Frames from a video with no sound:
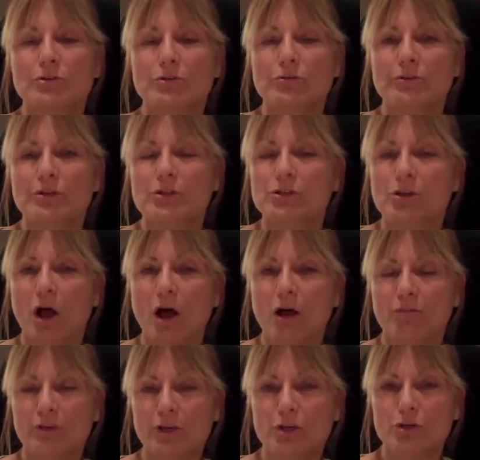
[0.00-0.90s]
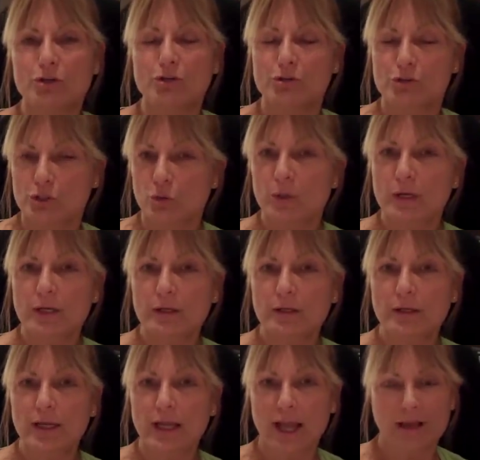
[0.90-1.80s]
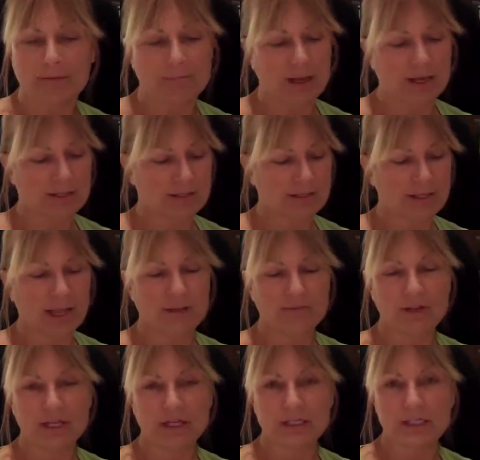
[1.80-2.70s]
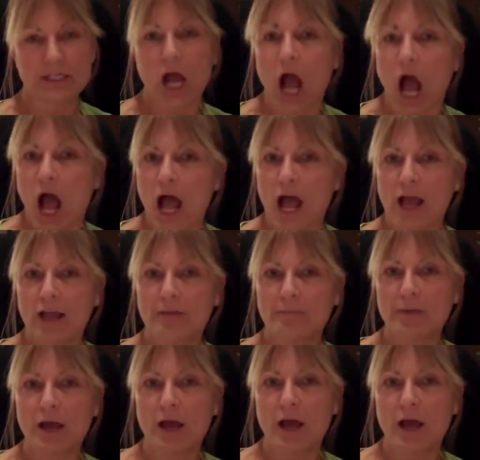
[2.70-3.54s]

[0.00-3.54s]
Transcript: resolve issues quickly, and by saving time